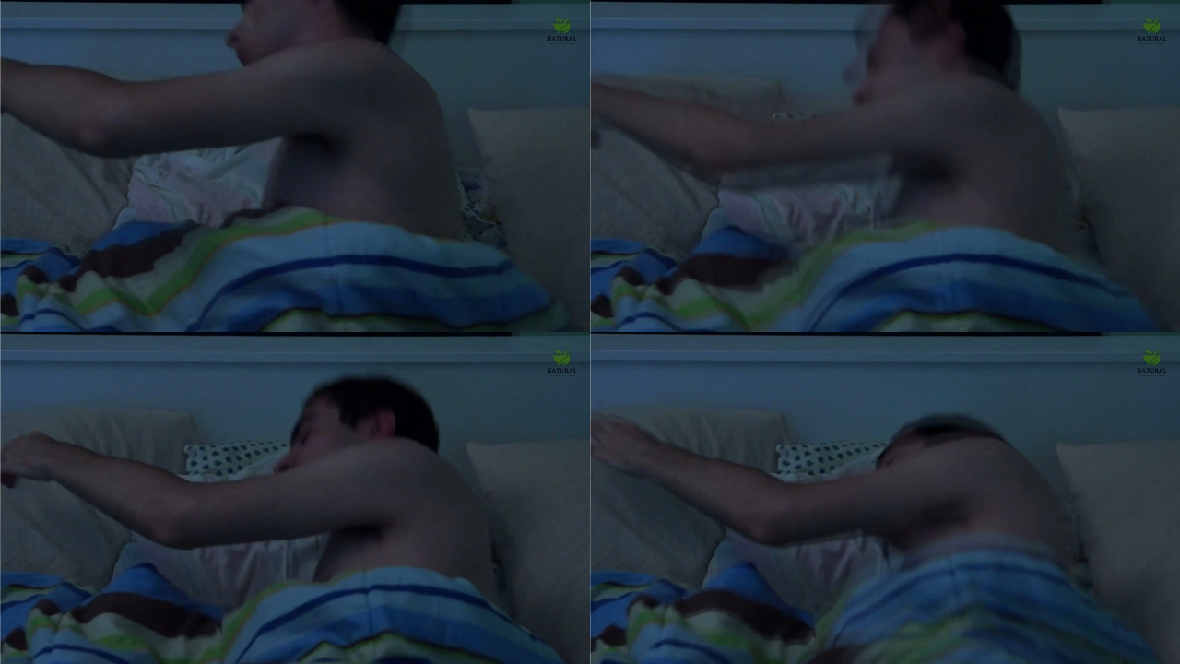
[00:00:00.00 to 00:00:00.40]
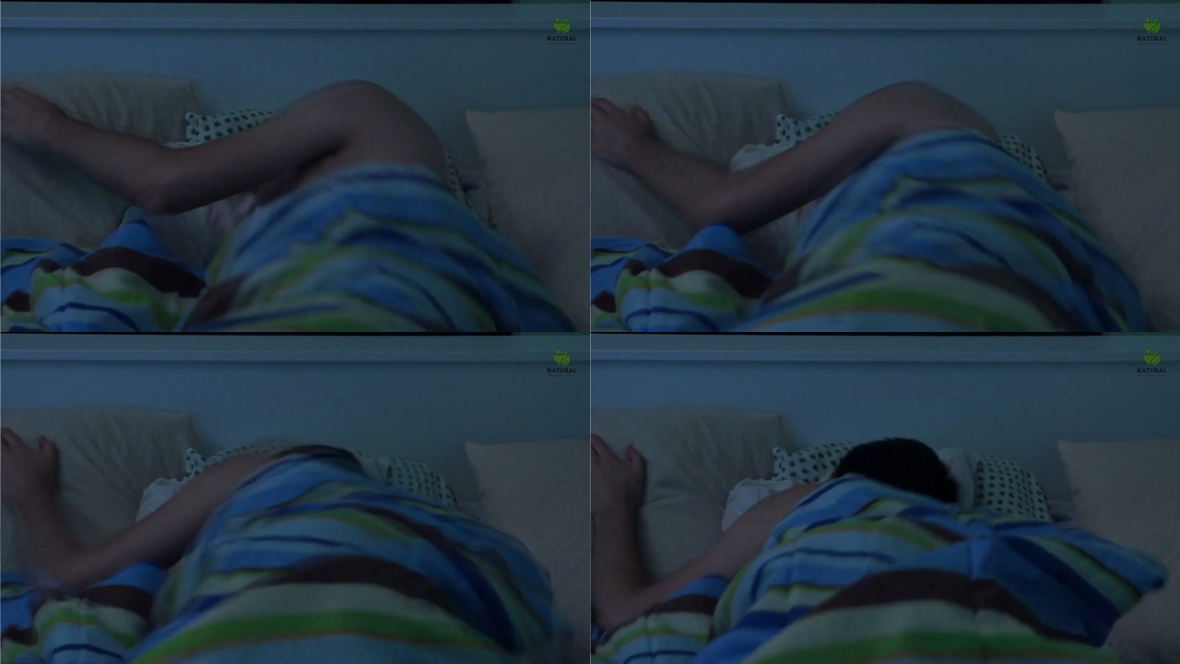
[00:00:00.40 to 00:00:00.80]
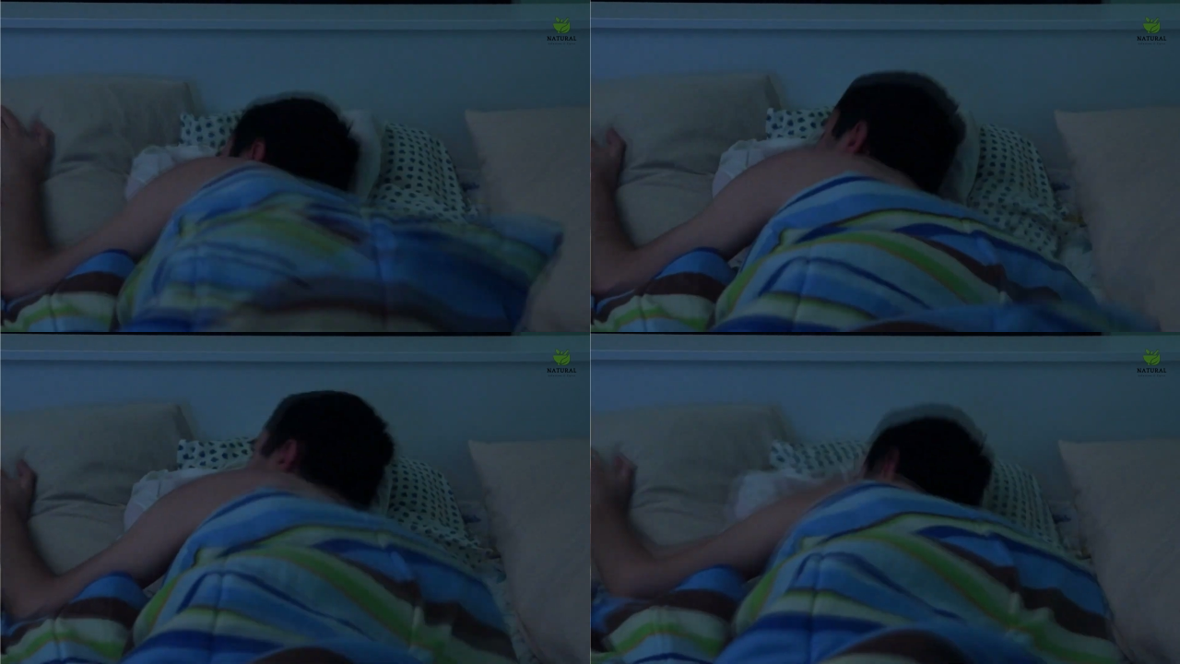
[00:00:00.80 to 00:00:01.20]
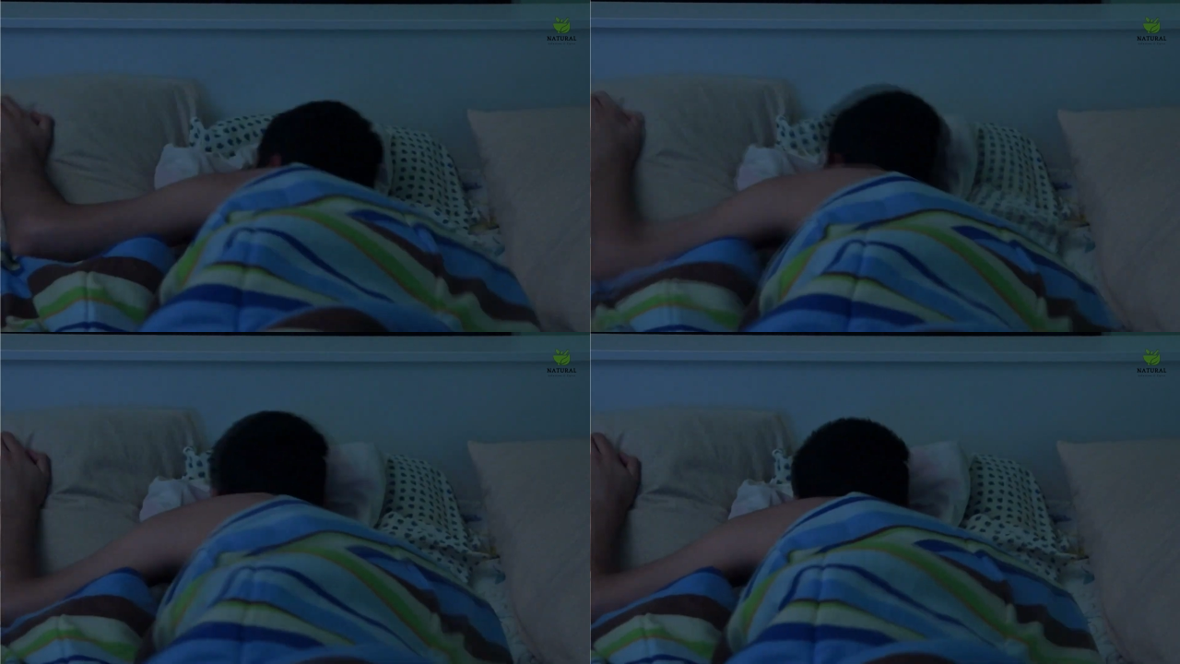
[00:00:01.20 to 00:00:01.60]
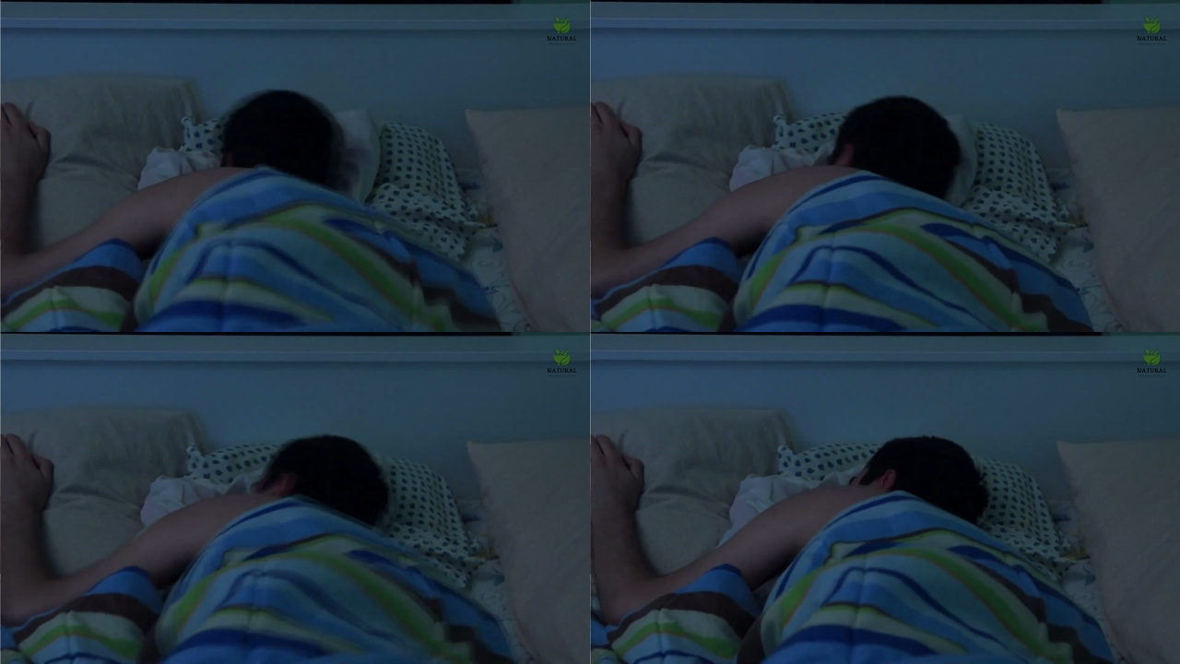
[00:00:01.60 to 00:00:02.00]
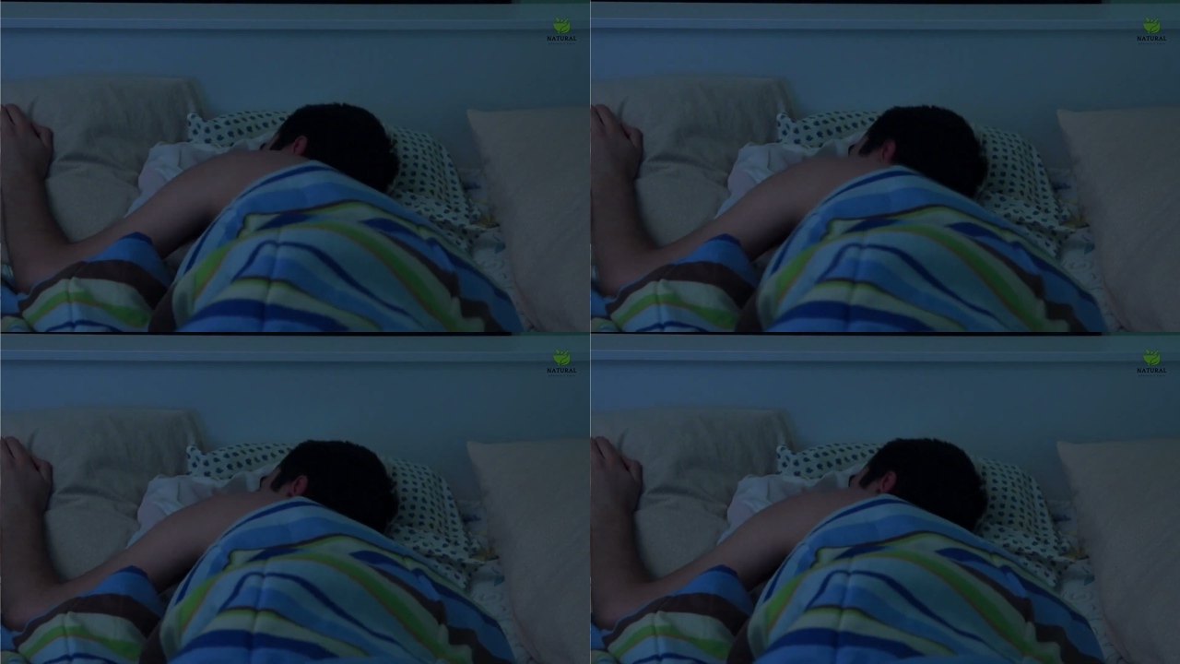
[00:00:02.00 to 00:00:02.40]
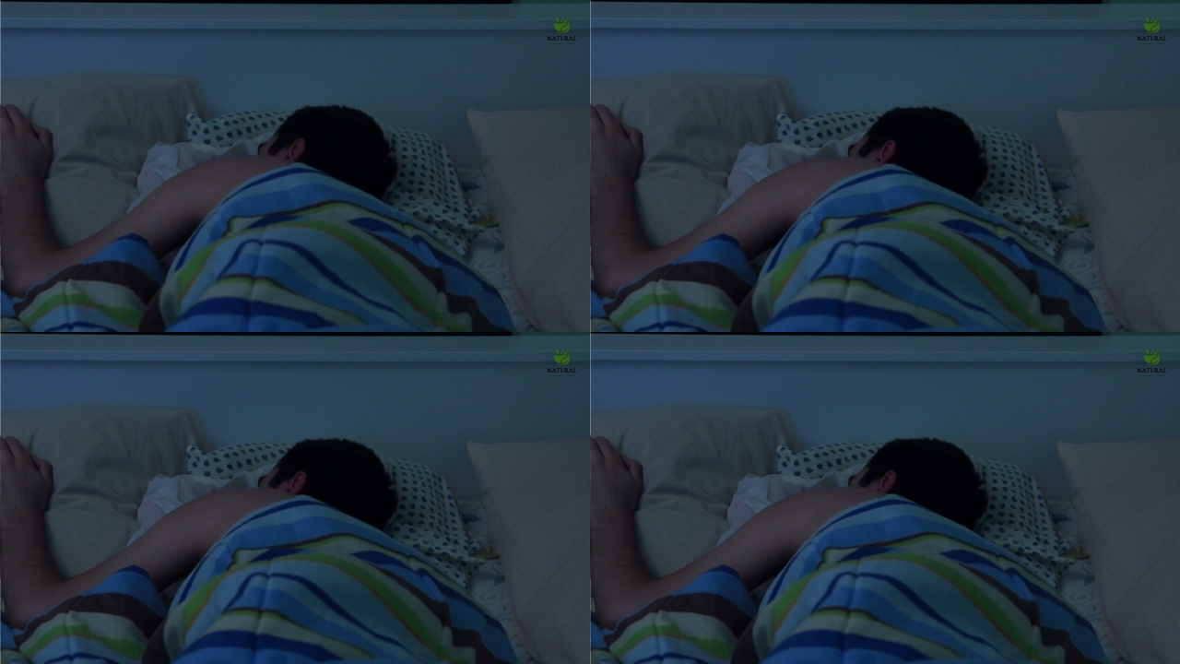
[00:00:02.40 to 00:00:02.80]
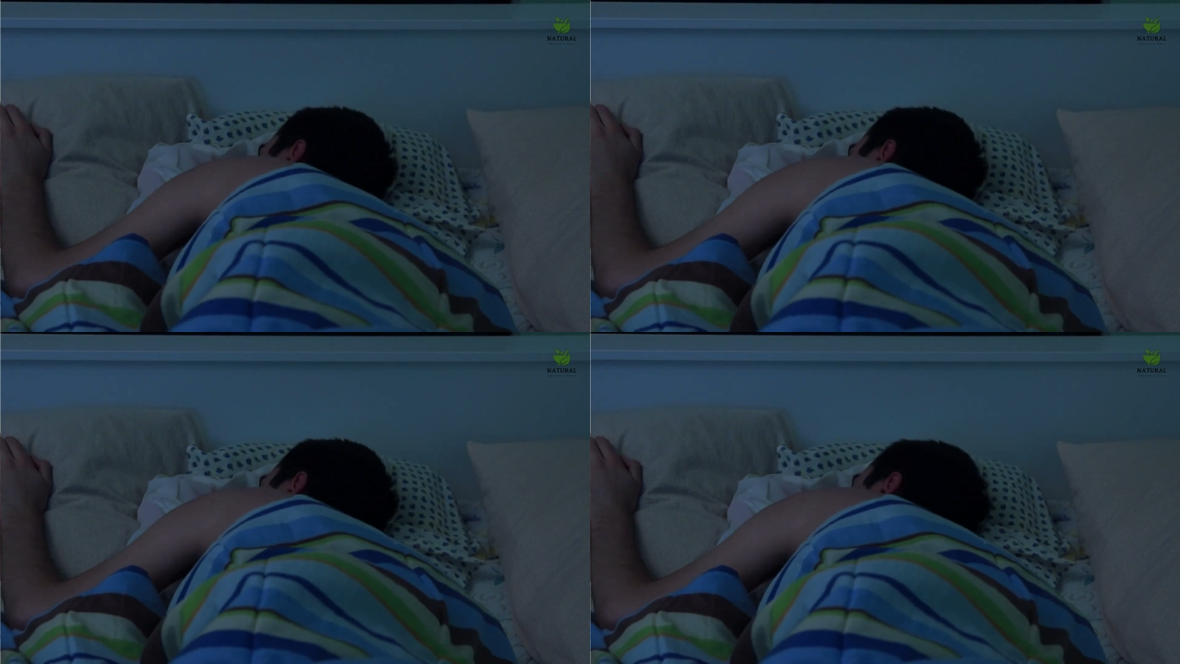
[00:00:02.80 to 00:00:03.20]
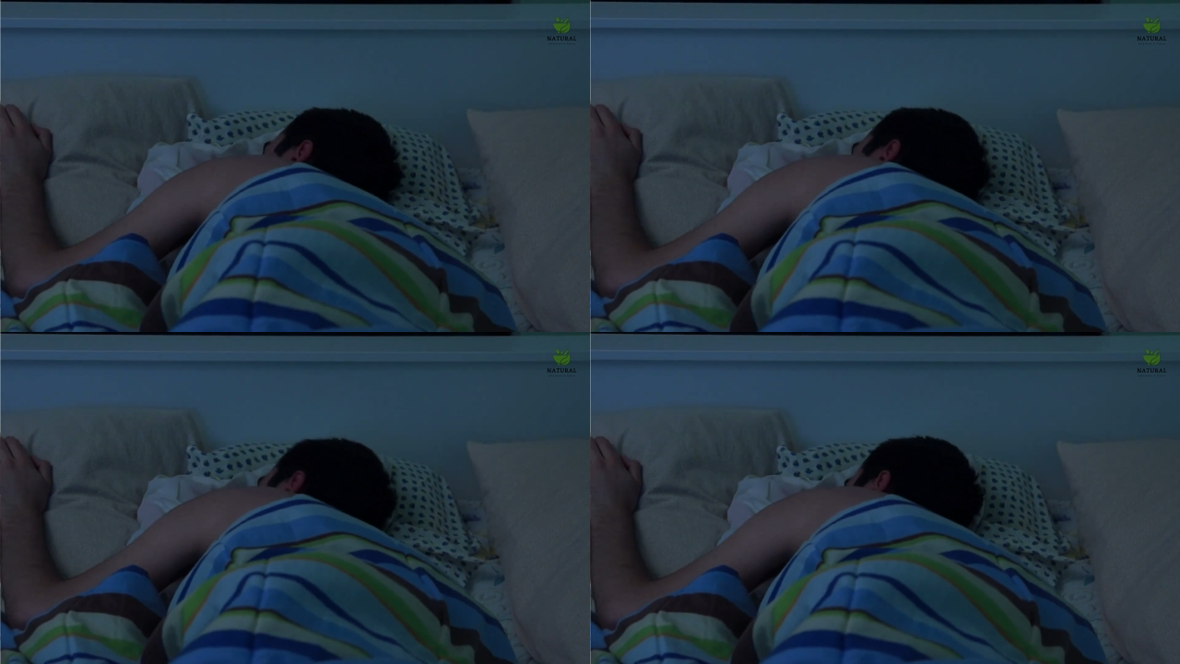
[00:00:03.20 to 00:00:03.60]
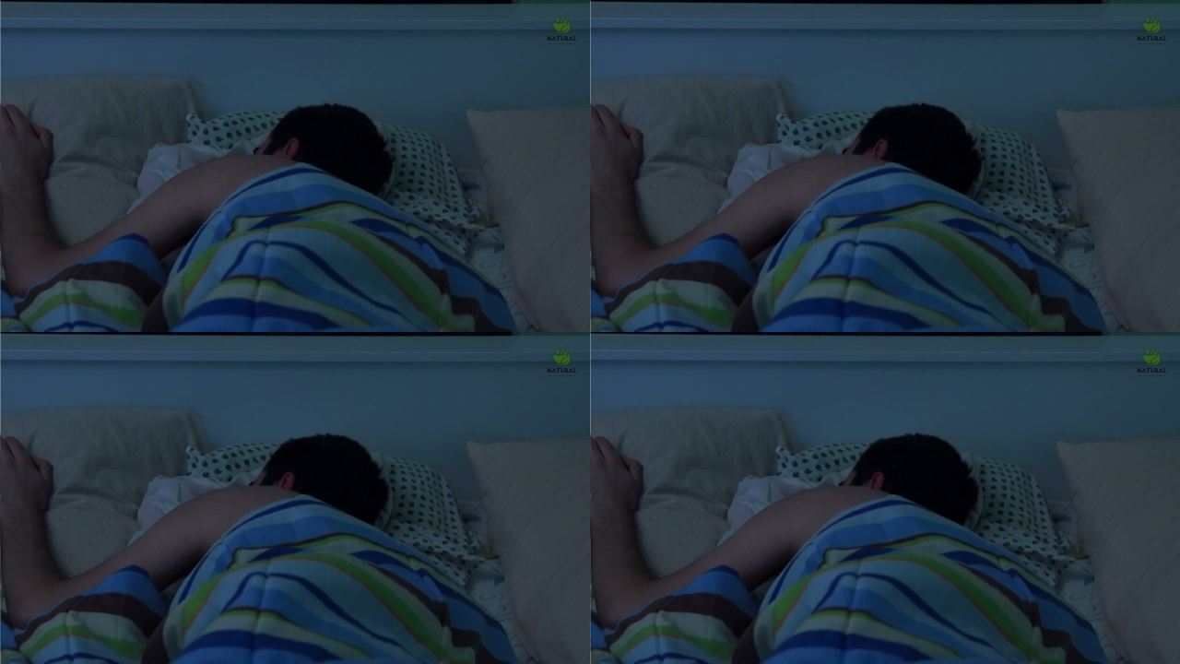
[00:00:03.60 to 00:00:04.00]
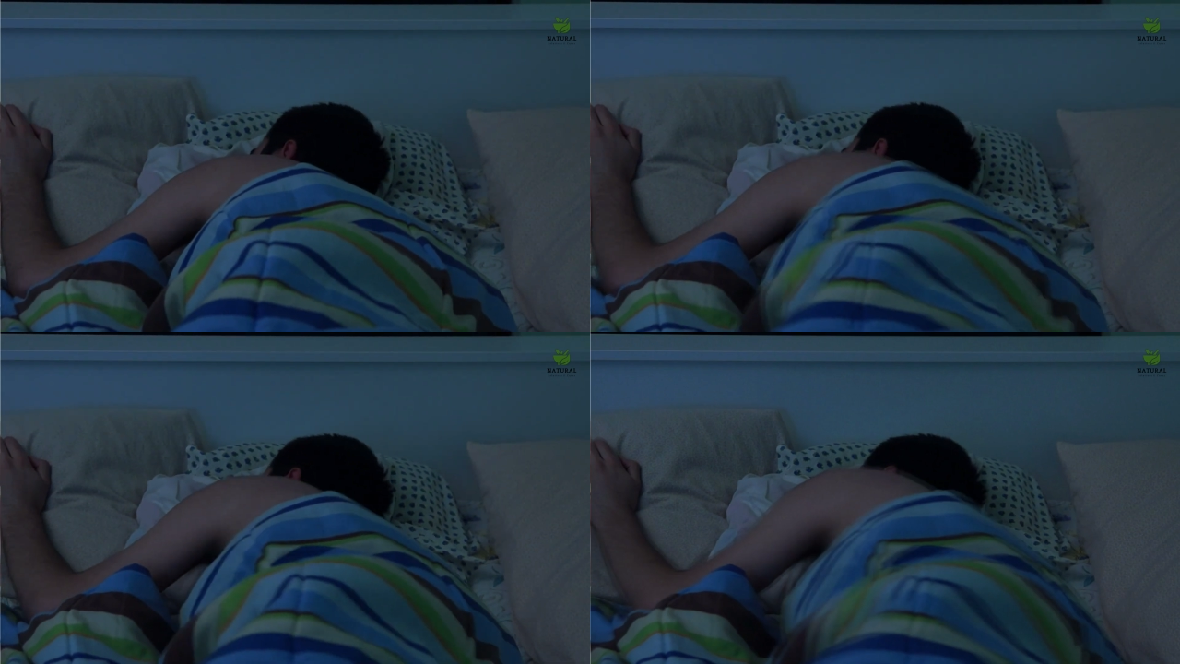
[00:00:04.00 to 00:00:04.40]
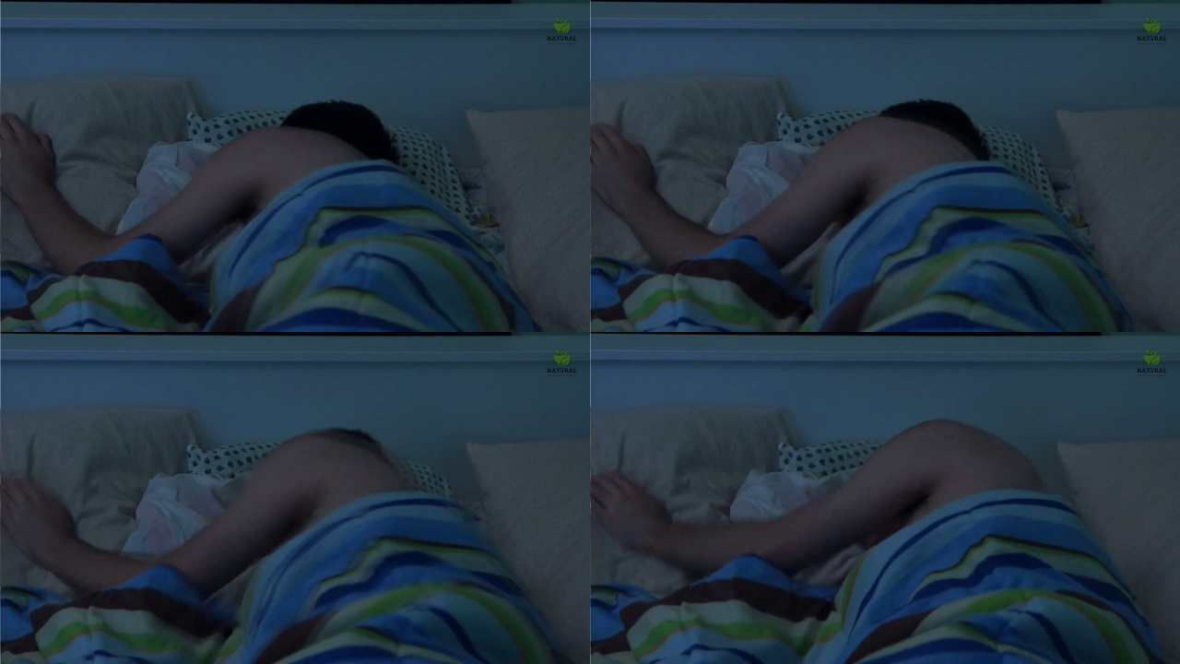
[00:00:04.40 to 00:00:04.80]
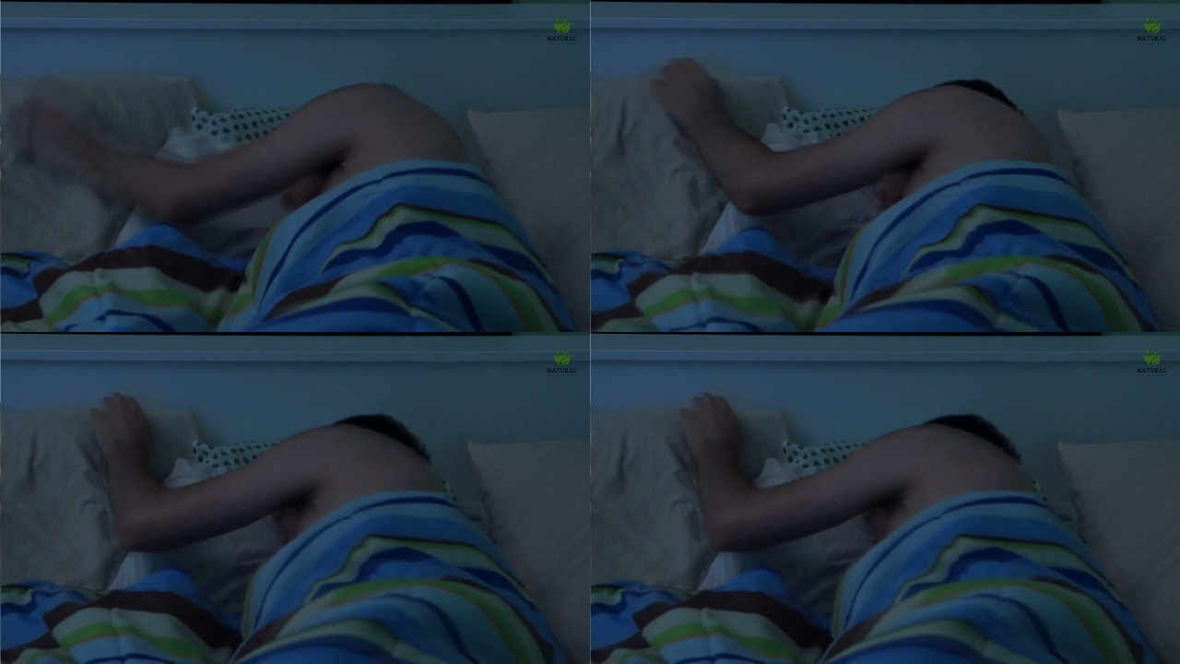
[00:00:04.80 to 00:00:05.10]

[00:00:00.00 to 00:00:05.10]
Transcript: Nobody's mouth can be seen.